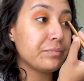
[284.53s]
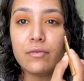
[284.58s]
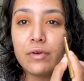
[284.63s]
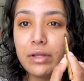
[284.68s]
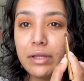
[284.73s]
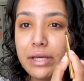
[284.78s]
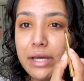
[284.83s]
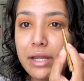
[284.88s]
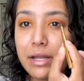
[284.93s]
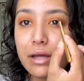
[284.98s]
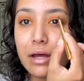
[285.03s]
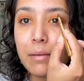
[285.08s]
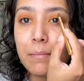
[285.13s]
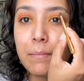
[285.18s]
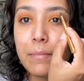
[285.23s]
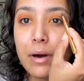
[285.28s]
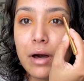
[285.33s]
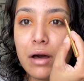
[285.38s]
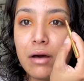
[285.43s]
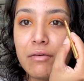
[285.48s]
Really get it
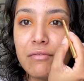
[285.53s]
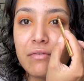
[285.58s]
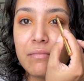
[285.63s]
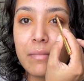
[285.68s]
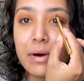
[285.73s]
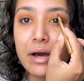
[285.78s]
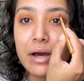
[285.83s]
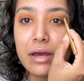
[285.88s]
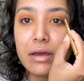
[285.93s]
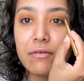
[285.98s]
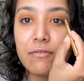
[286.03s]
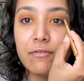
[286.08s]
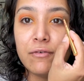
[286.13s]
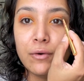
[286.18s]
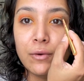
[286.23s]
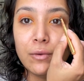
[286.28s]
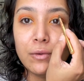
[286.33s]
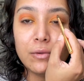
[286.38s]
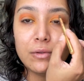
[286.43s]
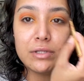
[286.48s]
above my
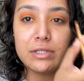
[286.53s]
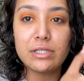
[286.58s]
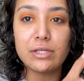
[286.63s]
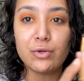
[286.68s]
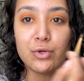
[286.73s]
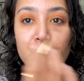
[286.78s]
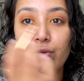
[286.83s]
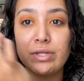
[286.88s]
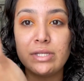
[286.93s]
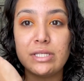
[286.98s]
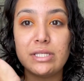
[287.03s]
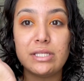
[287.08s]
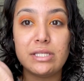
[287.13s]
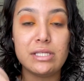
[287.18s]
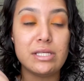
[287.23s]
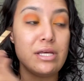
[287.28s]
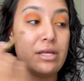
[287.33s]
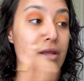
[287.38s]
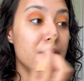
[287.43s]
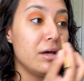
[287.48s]
fold so you can
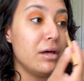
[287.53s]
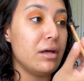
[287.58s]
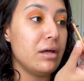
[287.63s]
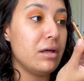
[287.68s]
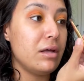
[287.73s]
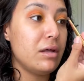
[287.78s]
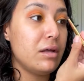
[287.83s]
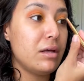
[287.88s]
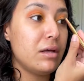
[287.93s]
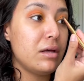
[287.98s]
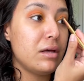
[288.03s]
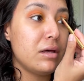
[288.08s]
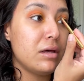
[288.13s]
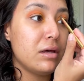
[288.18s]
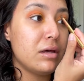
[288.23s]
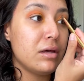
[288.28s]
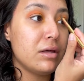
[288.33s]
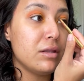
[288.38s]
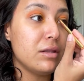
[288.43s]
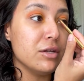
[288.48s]
see the
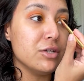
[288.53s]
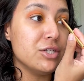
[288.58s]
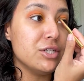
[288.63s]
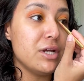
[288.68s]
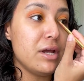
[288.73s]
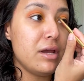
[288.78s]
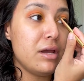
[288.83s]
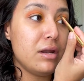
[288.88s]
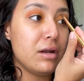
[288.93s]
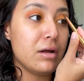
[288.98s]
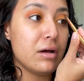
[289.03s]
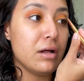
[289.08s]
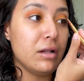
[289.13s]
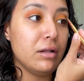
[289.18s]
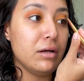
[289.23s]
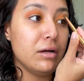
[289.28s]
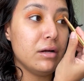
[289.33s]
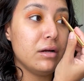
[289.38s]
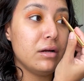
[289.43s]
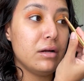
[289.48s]
shade
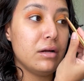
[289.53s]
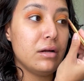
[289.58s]
color.